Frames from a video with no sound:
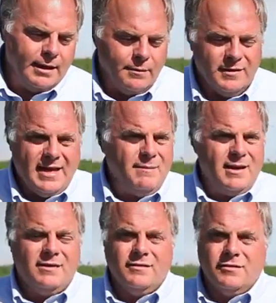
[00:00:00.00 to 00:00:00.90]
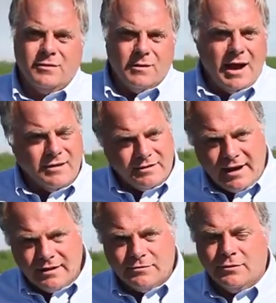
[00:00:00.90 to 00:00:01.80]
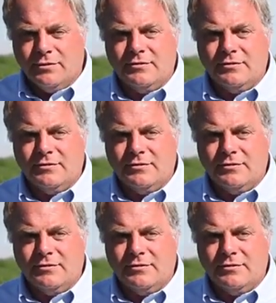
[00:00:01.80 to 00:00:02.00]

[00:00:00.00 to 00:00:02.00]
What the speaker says: And what that means is you go out, you take a soil